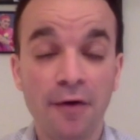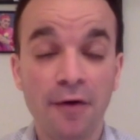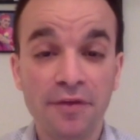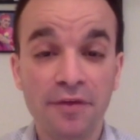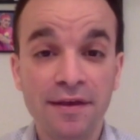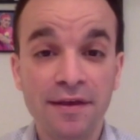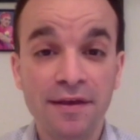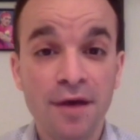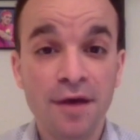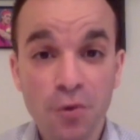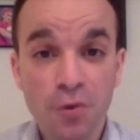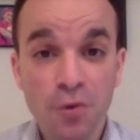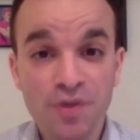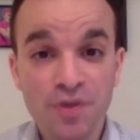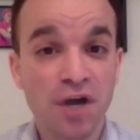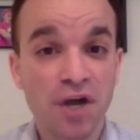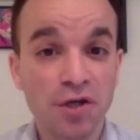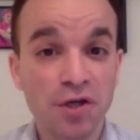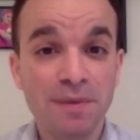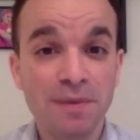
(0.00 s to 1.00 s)
Healthy
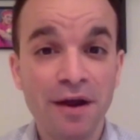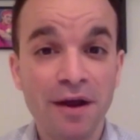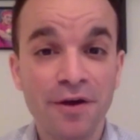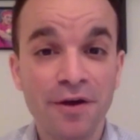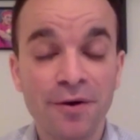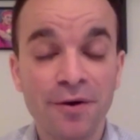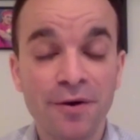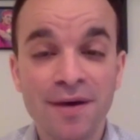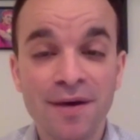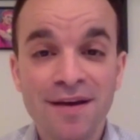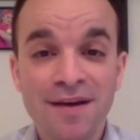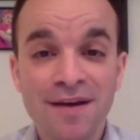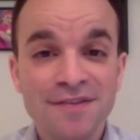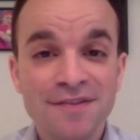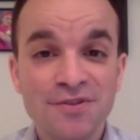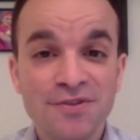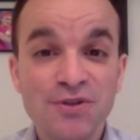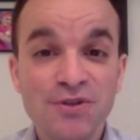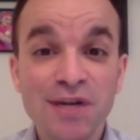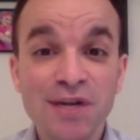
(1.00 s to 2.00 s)
with Dr. Mario.
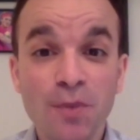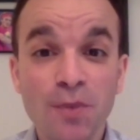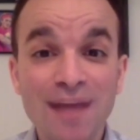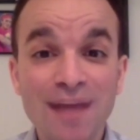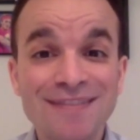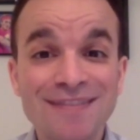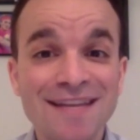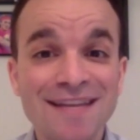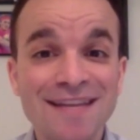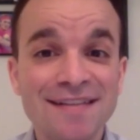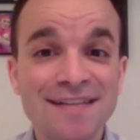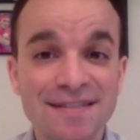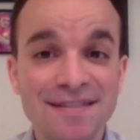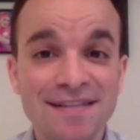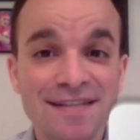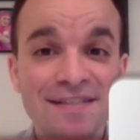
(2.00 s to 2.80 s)
So tune in Wednesdays at